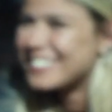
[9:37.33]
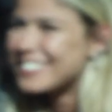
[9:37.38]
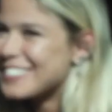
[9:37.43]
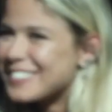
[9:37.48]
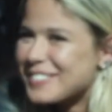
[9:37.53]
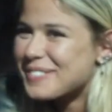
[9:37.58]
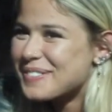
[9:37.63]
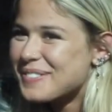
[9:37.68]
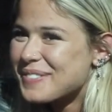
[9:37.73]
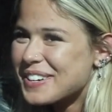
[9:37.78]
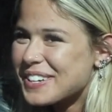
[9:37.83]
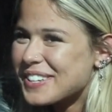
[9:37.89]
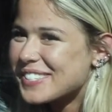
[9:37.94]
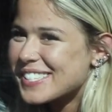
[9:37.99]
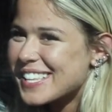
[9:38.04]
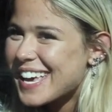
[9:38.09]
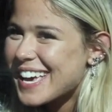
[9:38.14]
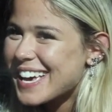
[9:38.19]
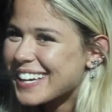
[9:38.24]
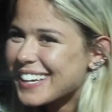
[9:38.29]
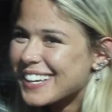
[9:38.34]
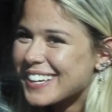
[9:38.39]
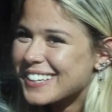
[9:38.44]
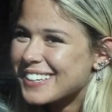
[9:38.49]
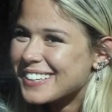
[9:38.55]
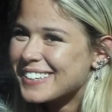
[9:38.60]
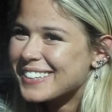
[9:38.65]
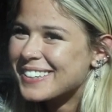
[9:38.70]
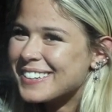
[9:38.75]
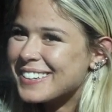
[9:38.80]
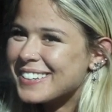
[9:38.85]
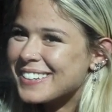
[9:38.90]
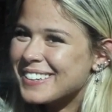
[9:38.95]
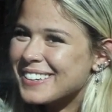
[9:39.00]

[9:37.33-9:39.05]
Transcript: Yeah, look at her, she's like, what are you saying?